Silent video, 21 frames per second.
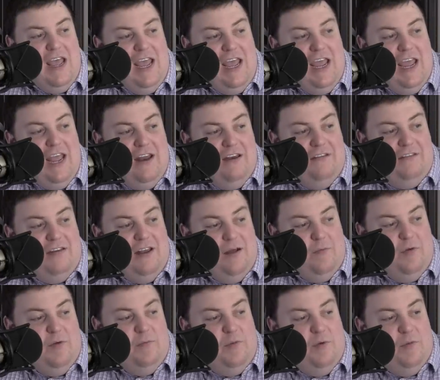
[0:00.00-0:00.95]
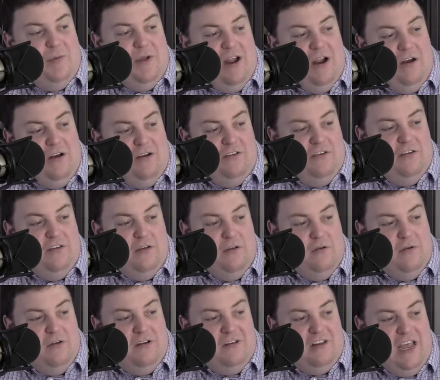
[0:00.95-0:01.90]
in someone prepared
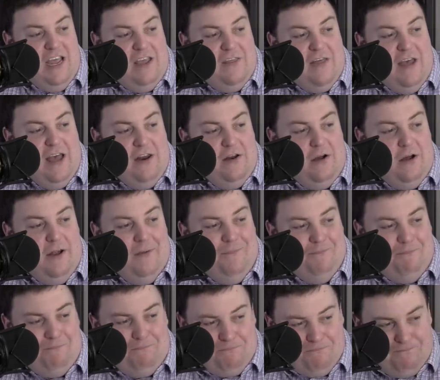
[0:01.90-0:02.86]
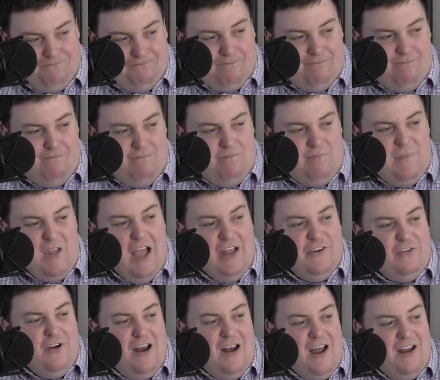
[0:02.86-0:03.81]
to take that on. I
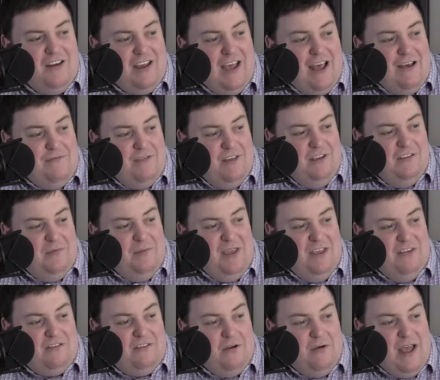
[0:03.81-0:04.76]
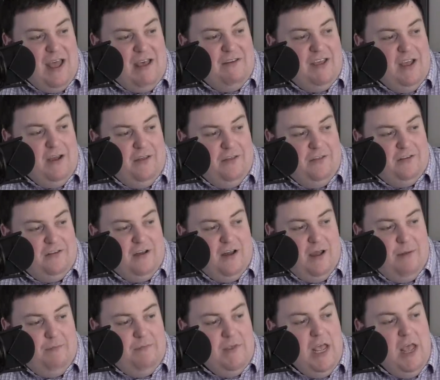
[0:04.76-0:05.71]
try not to have things be so heavy all the
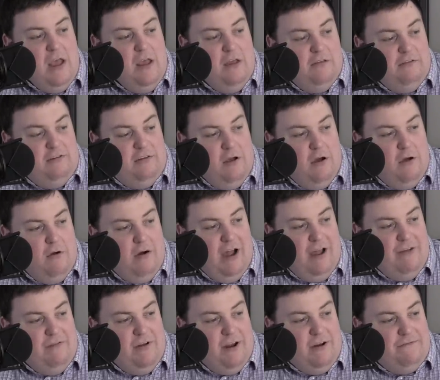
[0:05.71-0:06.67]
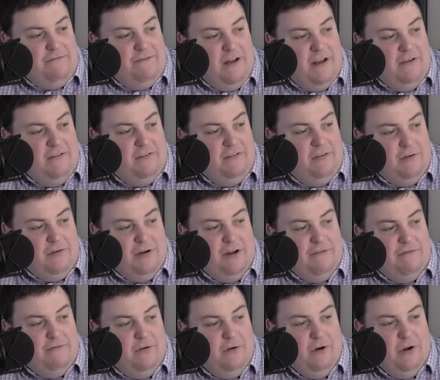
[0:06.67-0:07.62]
time. So I've got a fun
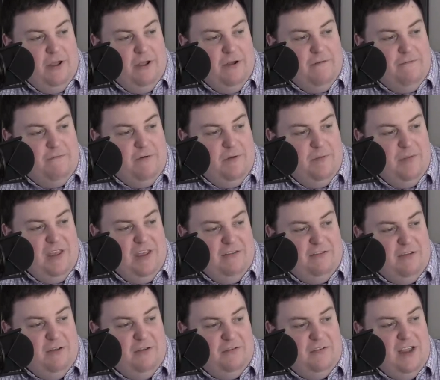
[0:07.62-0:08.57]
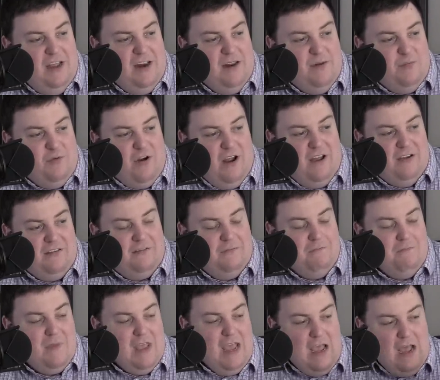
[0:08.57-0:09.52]
story for you from the Associated Press,
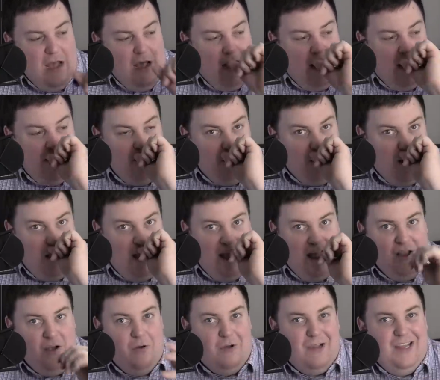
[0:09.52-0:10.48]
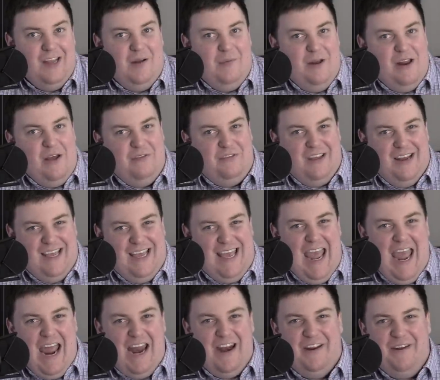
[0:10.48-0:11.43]
where I go a little bit outside of
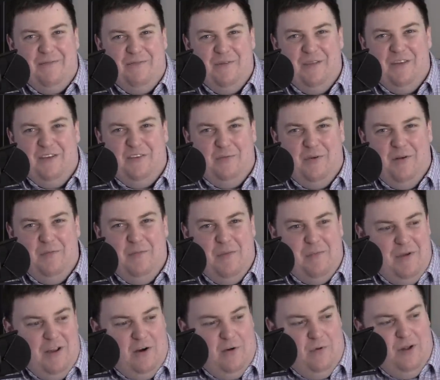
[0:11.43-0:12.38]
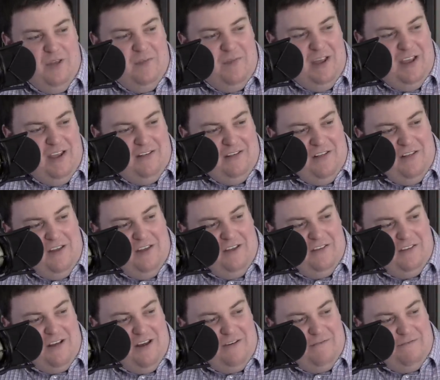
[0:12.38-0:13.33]
Canada for this one, but bear with me because I think
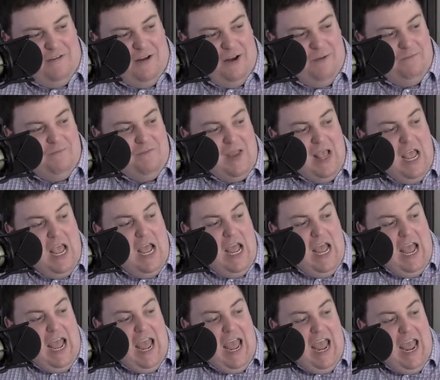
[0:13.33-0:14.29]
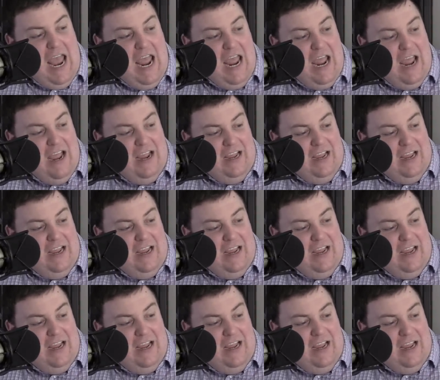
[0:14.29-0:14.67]
it's kind of fun. A